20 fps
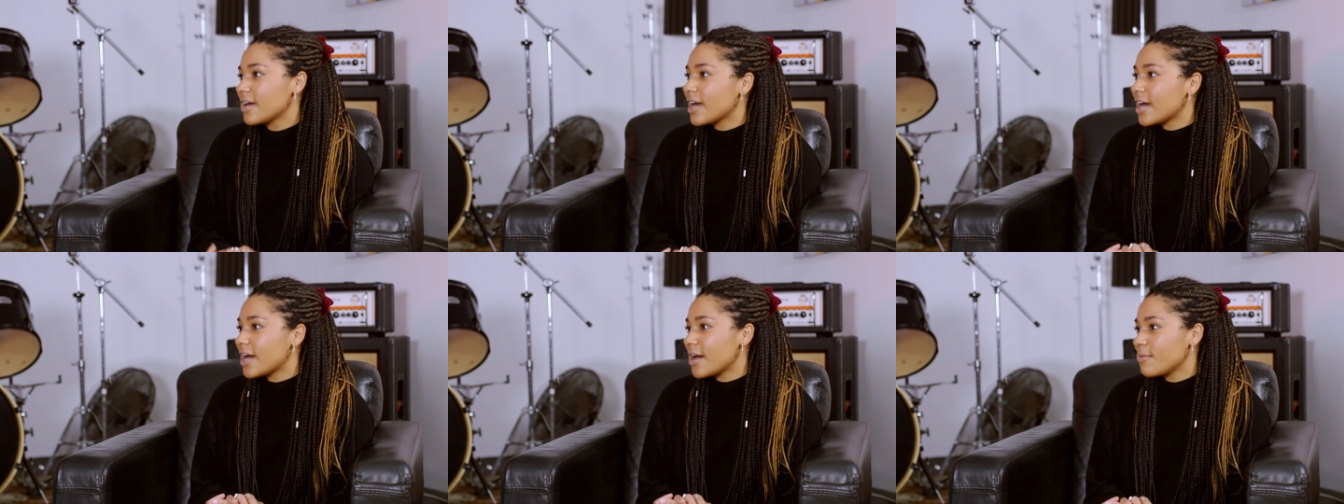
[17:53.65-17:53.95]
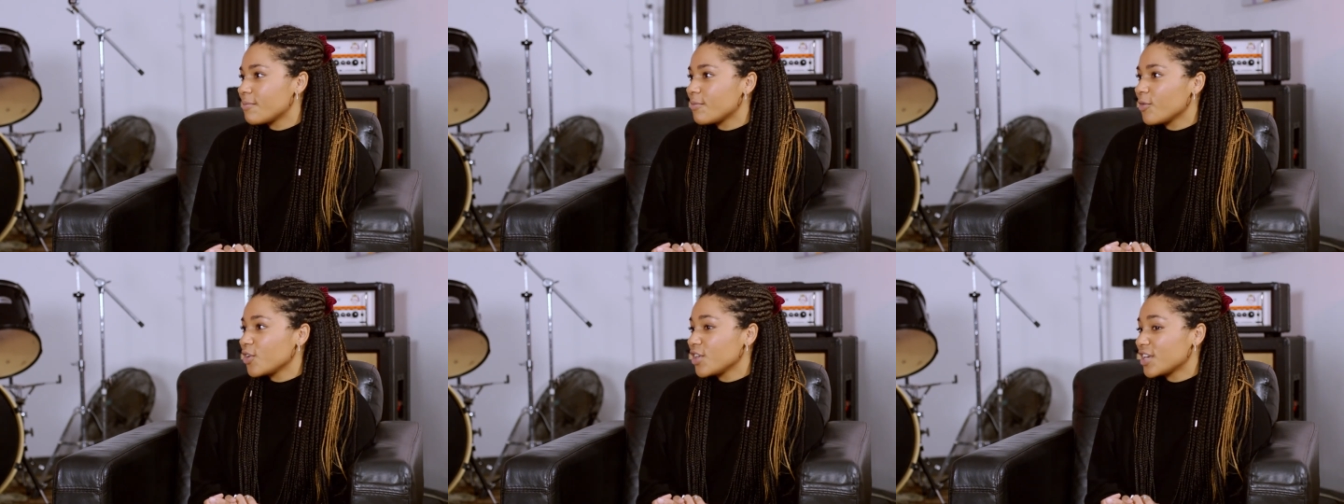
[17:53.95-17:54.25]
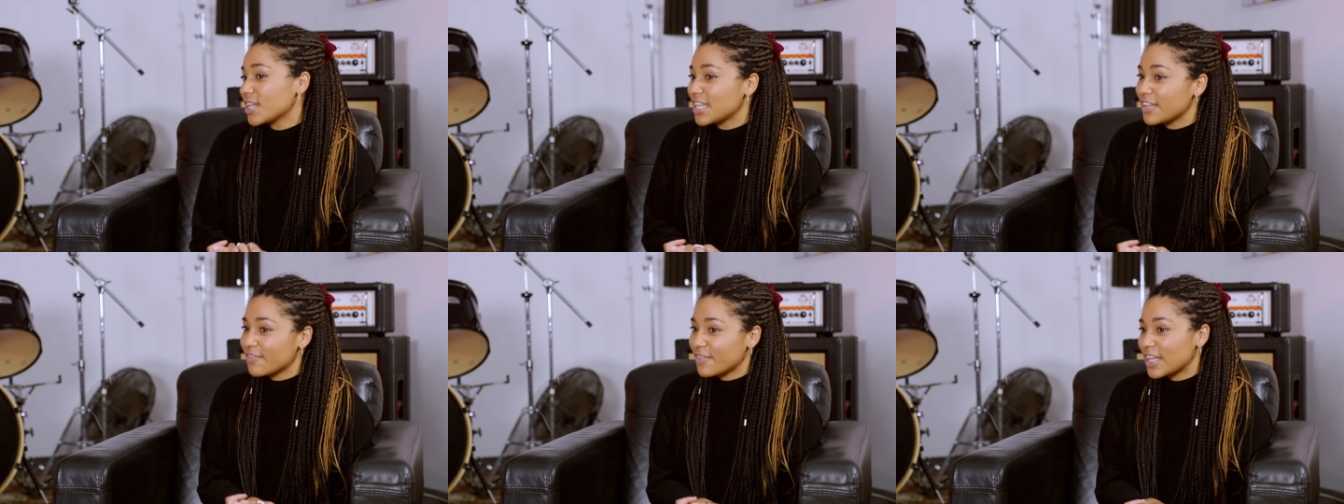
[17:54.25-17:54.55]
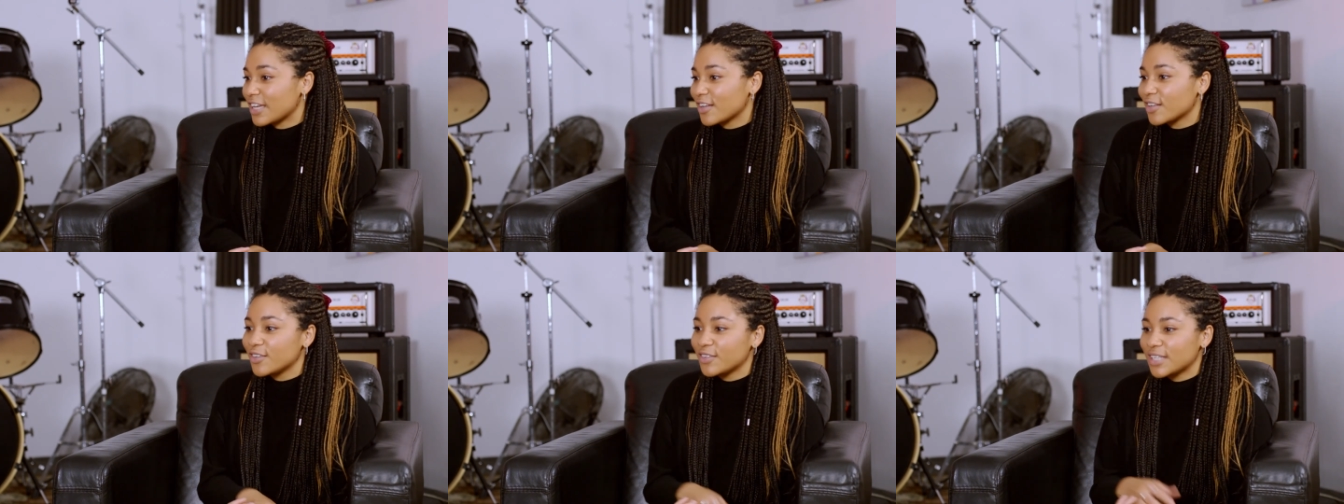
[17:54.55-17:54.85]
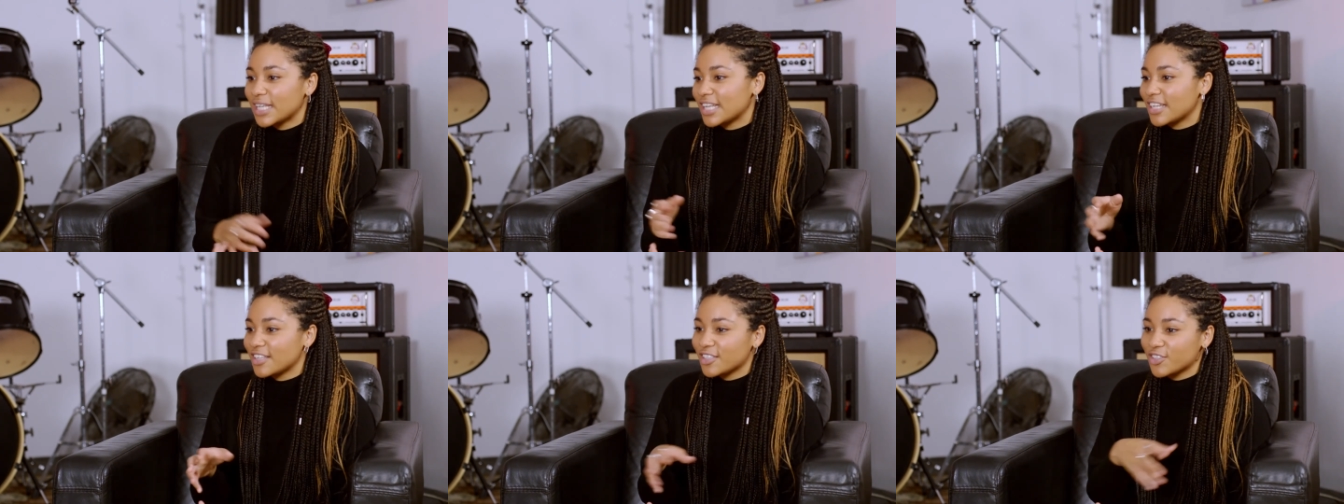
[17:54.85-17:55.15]
Or you could even
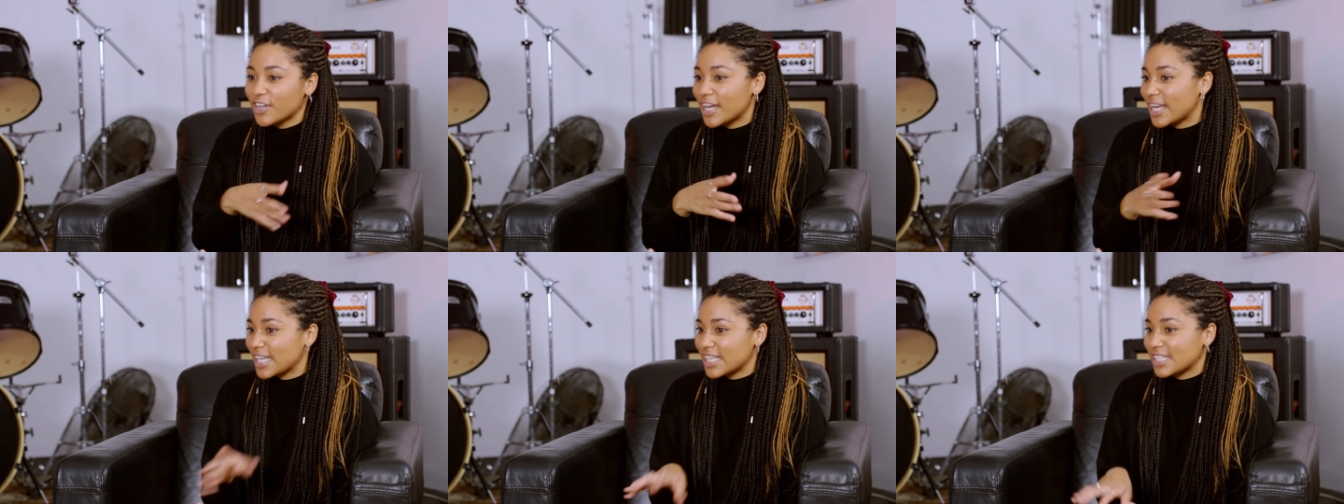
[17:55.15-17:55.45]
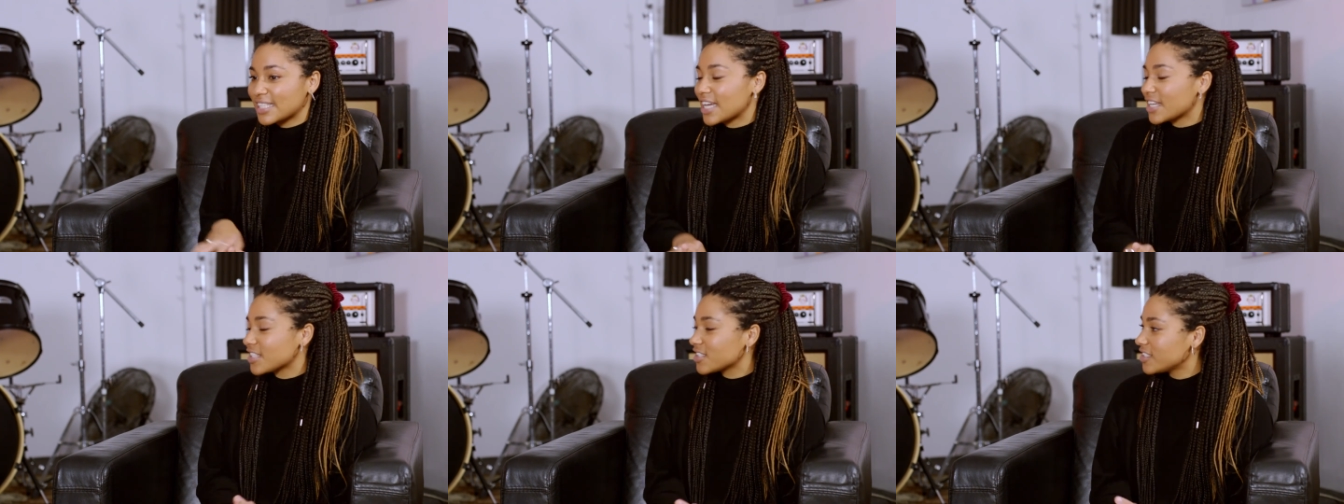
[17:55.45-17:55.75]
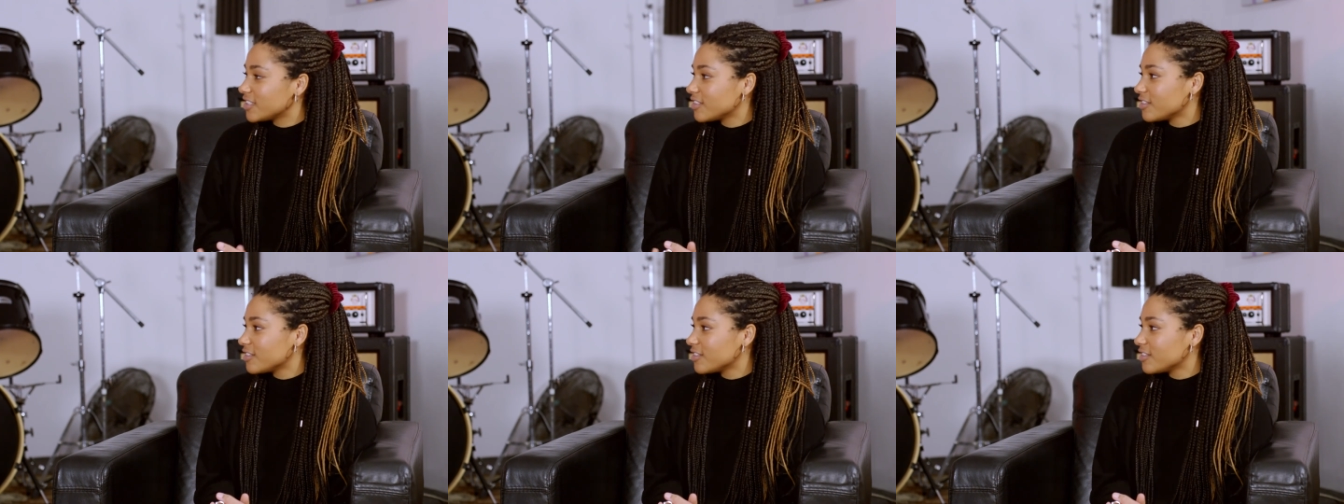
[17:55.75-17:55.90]
include it in a training session,